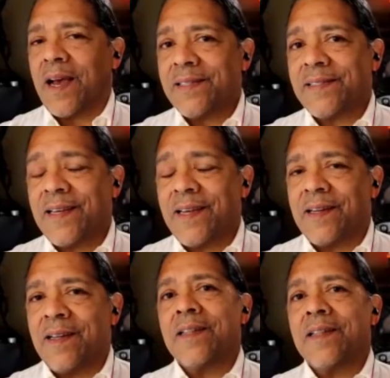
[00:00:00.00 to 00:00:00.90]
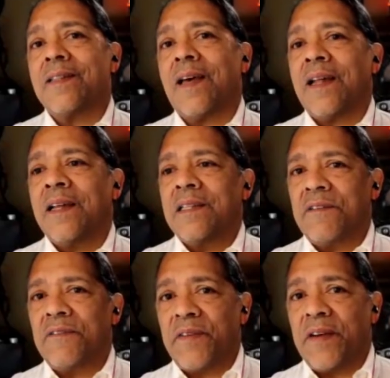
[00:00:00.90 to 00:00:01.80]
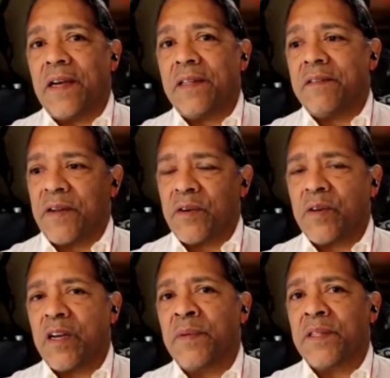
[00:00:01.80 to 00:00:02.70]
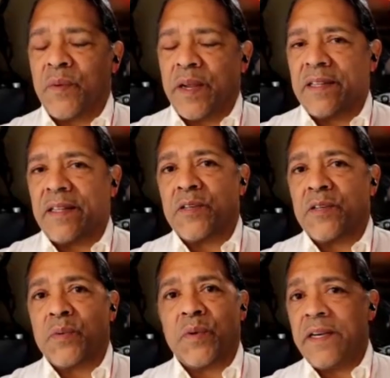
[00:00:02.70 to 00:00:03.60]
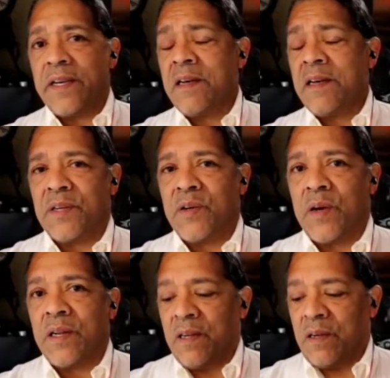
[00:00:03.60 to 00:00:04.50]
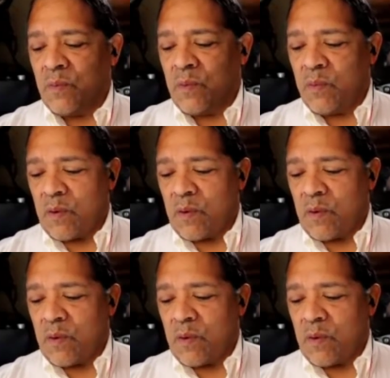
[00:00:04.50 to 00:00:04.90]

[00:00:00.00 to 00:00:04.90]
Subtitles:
said that the Fed, the federal government, the regulators were in on Bitcoin. Well,